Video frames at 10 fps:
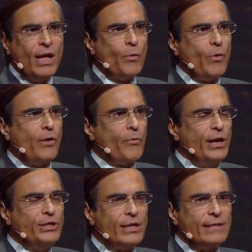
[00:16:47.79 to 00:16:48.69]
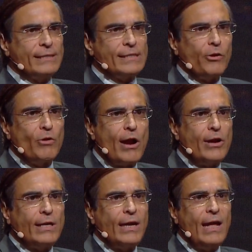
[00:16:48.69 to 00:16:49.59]
We reach the
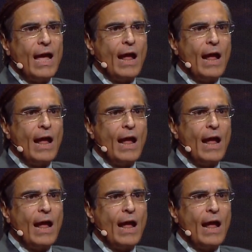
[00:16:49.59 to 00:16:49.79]
singularity